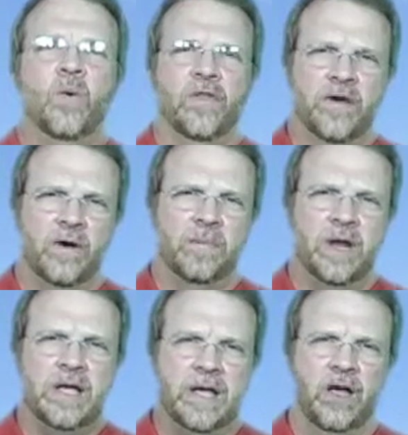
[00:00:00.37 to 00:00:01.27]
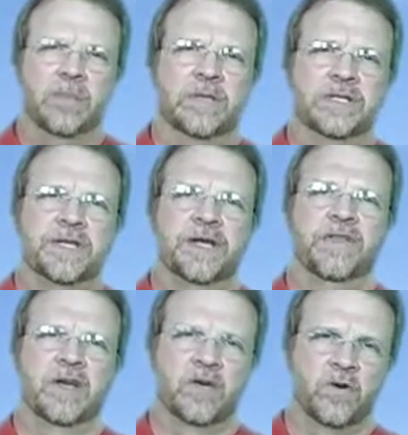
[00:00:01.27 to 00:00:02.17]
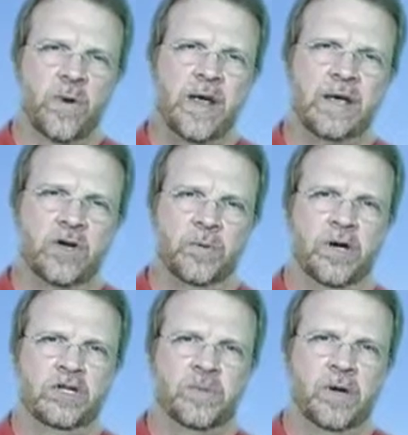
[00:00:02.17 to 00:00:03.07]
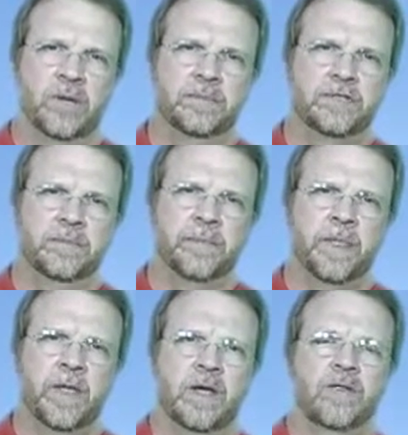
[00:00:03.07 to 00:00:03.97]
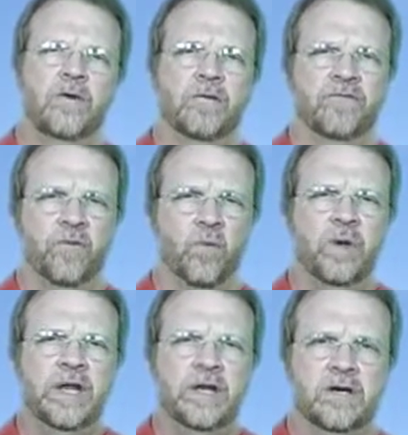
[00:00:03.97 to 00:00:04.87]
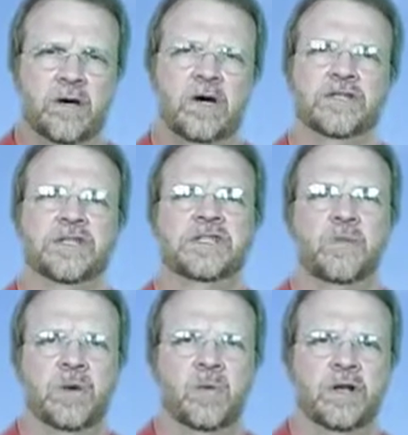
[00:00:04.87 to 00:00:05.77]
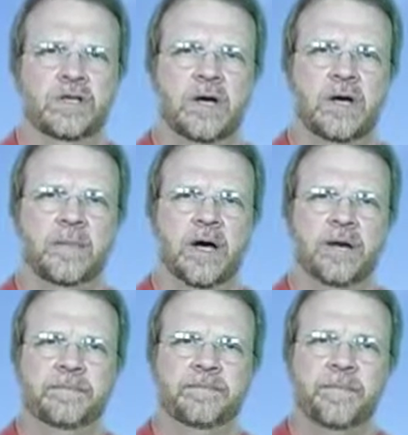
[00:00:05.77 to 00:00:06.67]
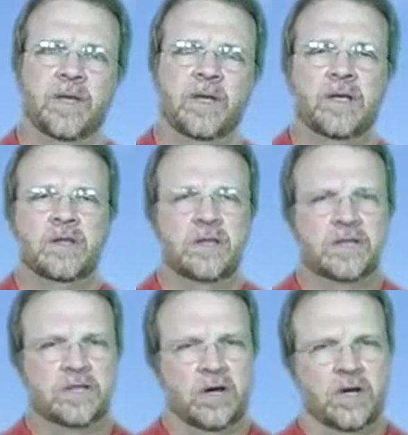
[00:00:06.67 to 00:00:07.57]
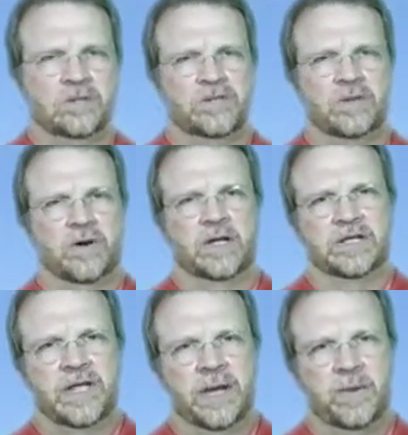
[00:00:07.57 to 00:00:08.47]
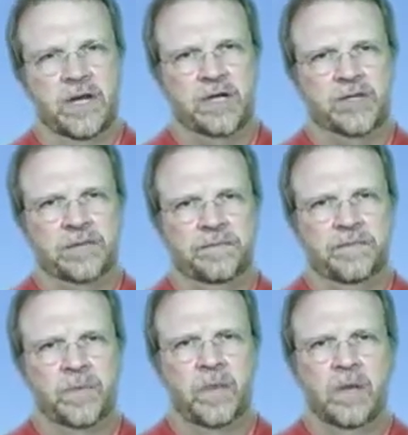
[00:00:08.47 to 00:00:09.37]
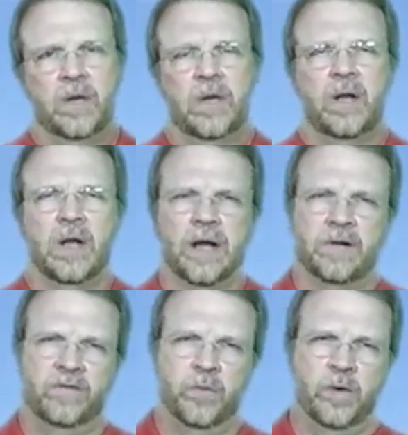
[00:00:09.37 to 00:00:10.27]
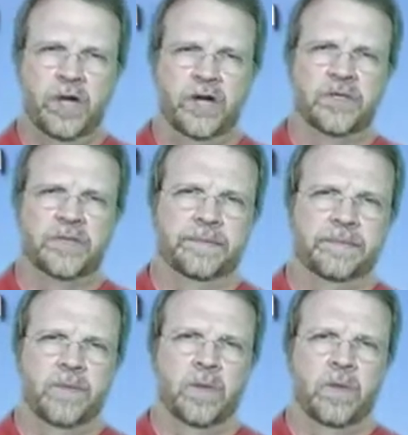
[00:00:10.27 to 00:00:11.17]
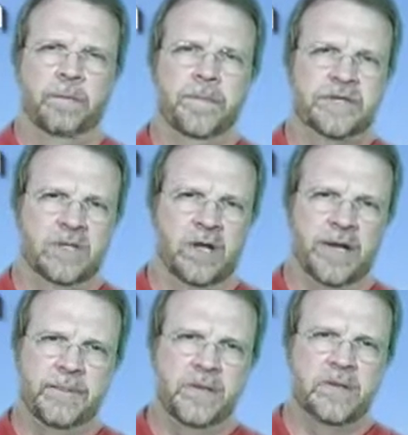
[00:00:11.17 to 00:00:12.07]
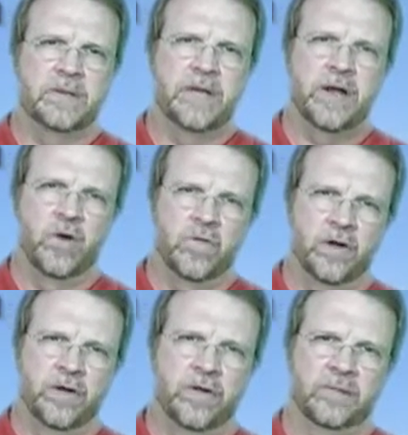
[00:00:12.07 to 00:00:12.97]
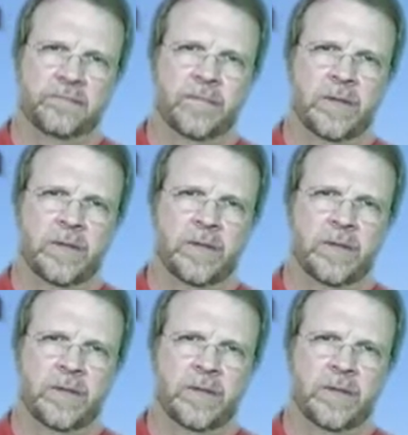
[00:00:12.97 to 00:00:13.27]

While there are many elements that can create gearbox problems, there are four leading causes that we want to talk about. These causes are contamination, lack of lubrication, misalignment, and overloading.